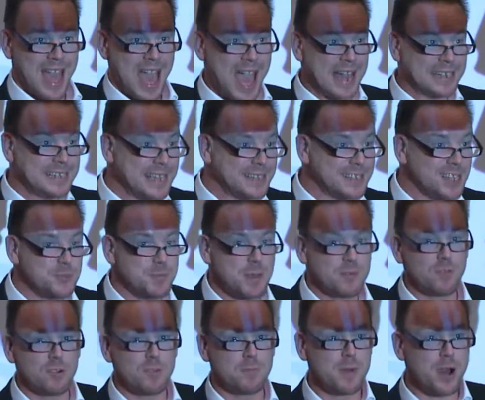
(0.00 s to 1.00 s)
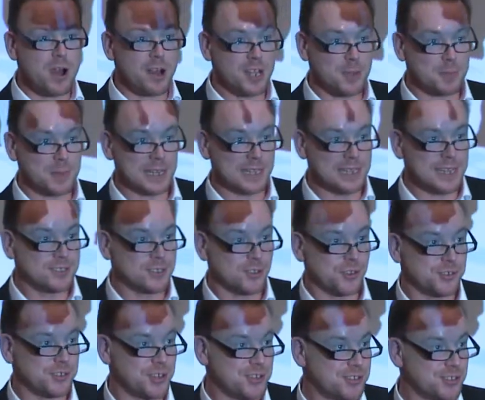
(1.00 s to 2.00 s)
And yet, there's been remarkably little
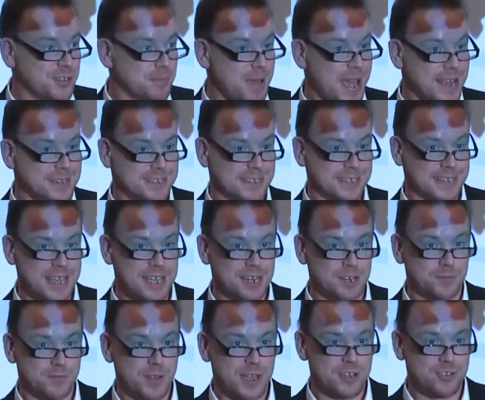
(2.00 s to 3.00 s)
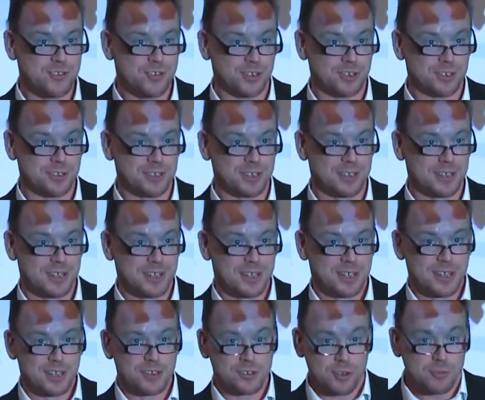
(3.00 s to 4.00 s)
systematic innovation
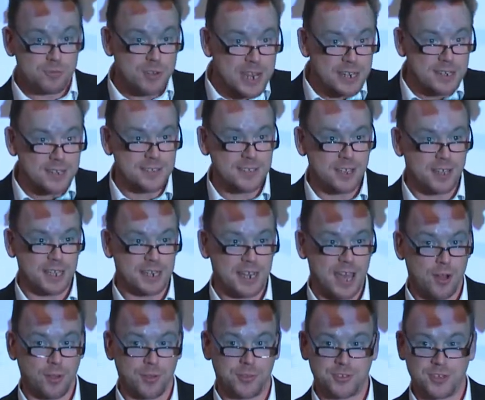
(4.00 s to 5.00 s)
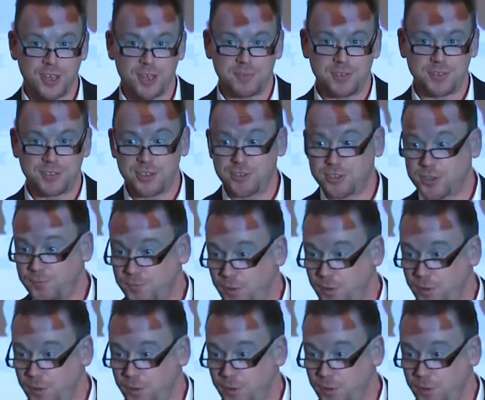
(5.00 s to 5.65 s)
to redesign health services to